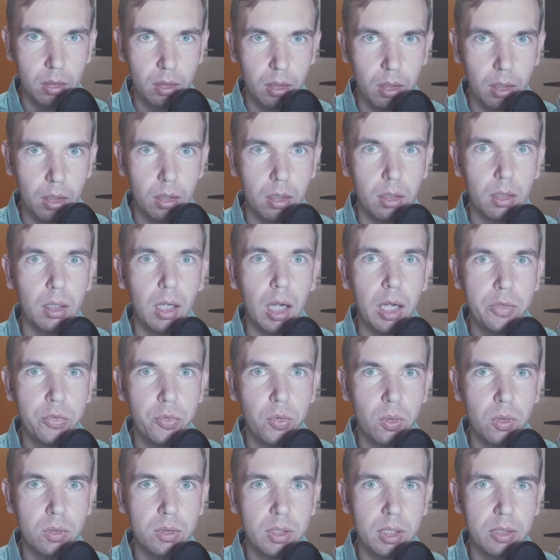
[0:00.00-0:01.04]
I
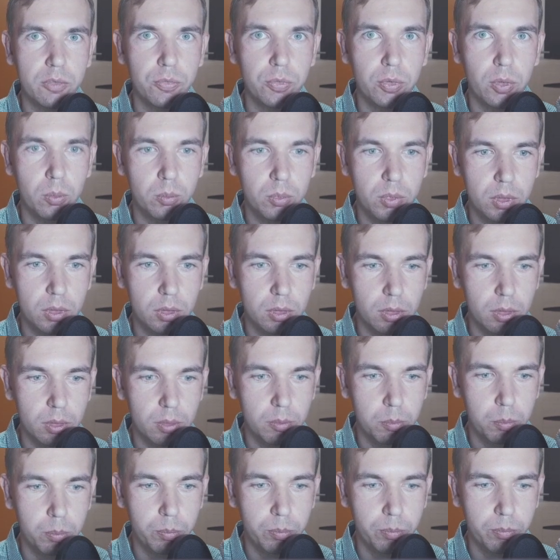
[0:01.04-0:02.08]
thought that from the
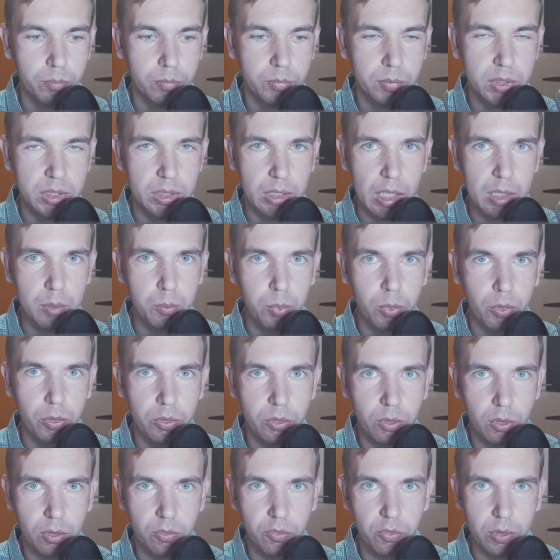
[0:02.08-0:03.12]
standpoint
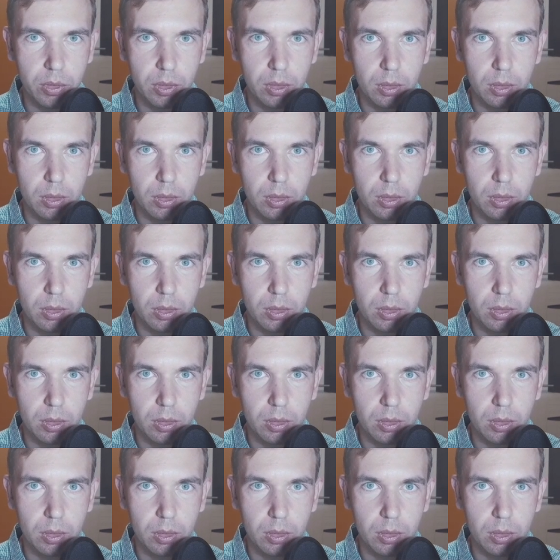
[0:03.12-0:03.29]
of